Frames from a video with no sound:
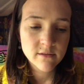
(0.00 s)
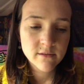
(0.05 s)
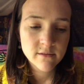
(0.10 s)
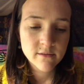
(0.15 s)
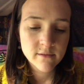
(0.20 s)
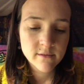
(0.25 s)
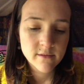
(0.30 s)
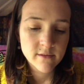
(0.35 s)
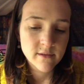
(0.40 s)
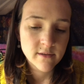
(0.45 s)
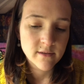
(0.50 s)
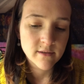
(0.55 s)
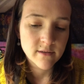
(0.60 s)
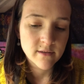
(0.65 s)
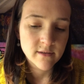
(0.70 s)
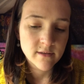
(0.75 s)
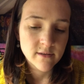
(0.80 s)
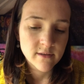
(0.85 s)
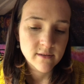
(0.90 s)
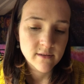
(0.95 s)

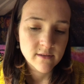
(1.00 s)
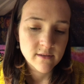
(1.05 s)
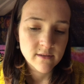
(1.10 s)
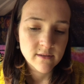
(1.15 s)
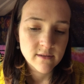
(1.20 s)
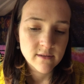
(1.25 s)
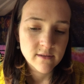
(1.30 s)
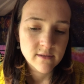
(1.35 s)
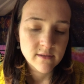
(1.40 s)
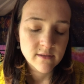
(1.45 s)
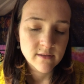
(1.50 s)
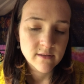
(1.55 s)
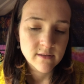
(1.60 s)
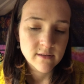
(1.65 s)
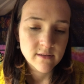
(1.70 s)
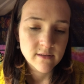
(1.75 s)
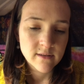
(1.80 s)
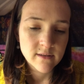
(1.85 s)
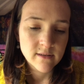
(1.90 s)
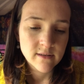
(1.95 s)

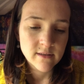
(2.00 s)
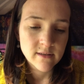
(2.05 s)
Nothing is said.